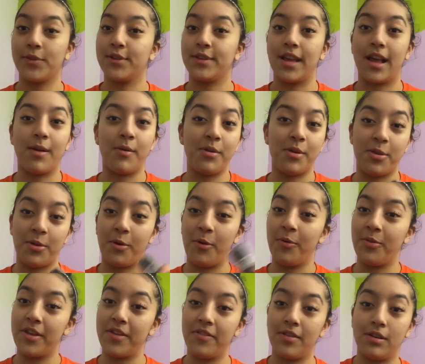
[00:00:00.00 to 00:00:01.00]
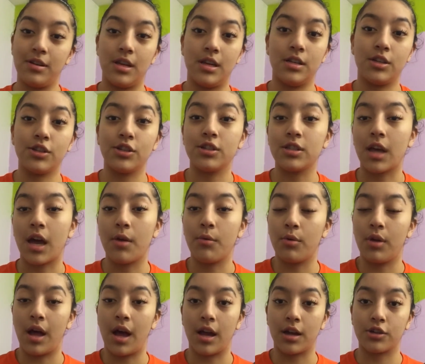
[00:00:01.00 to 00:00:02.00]
It's like one of the only foundations I
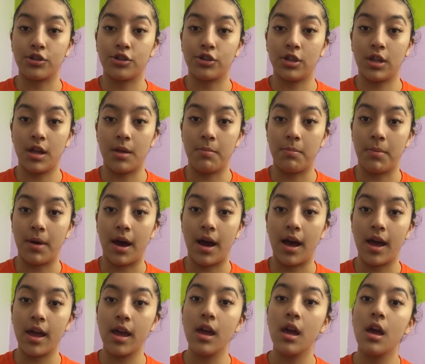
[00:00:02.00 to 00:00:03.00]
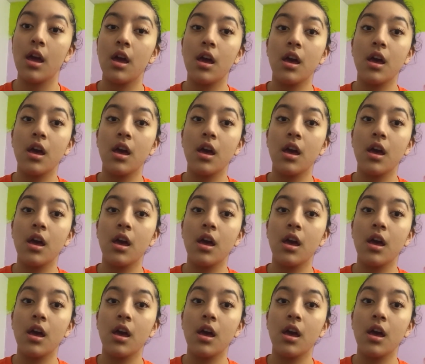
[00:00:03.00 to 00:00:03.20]
will actually buy.